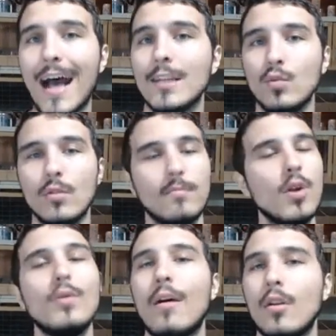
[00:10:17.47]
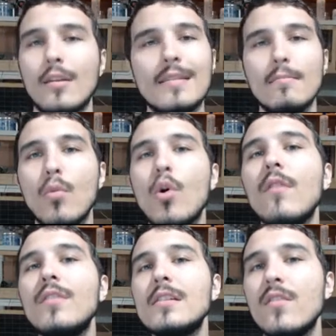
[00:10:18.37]
as we're no doubt going to see more
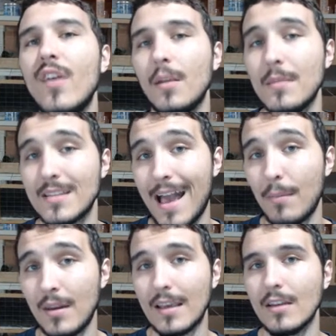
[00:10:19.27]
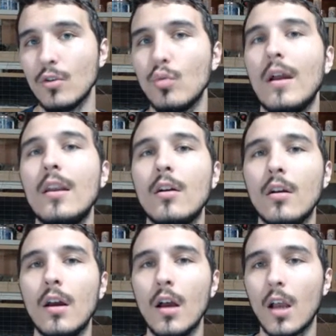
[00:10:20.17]
of these developments happening in
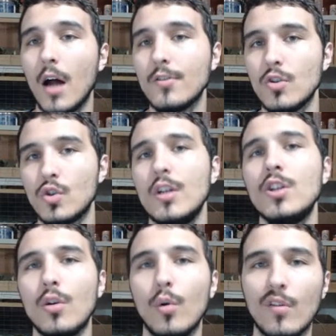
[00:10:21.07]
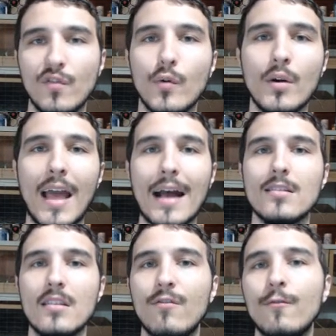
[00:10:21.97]
greater concentration going forward
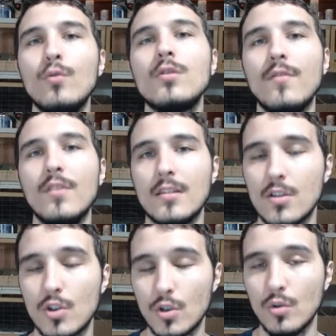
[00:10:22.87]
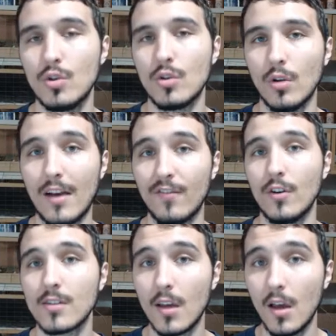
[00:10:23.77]
as the fruits of these institutional
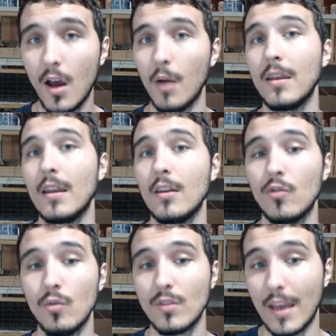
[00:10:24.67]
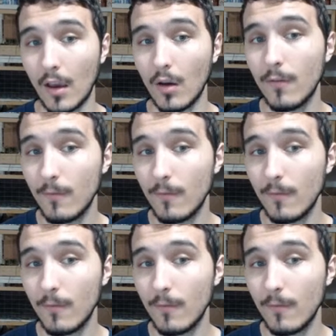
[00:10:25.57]
efforts are beginning to take